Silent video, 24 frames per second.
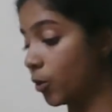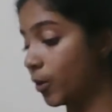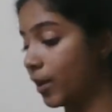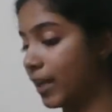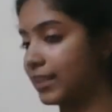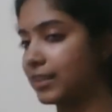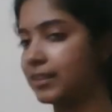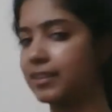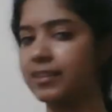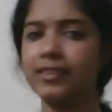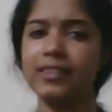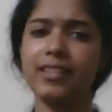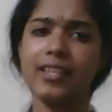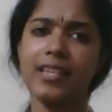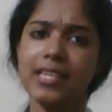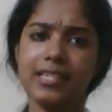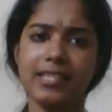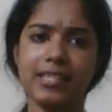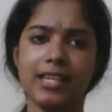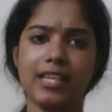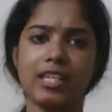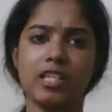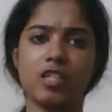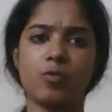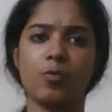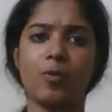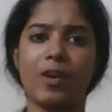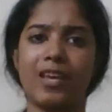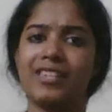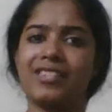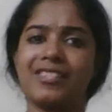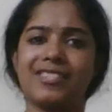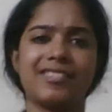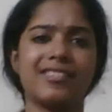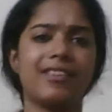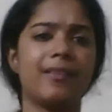and this is
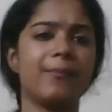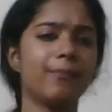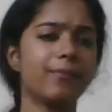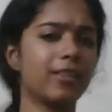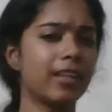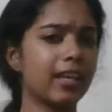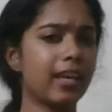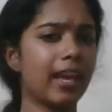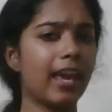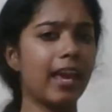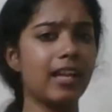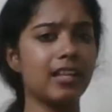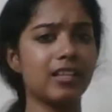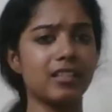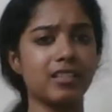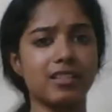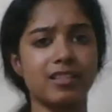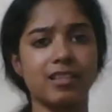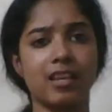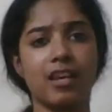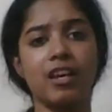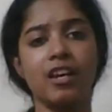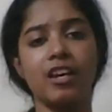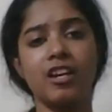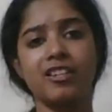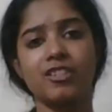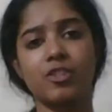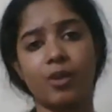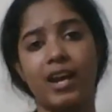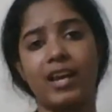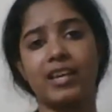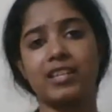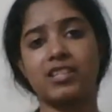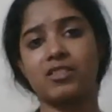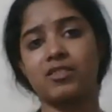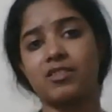when something else
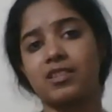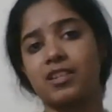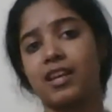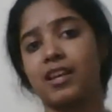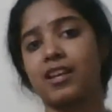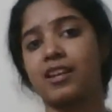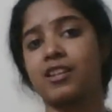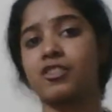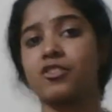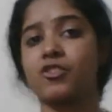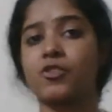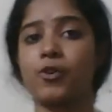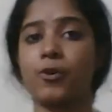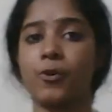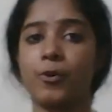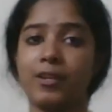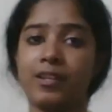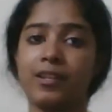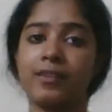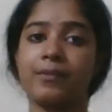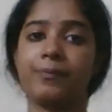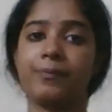tries to take control.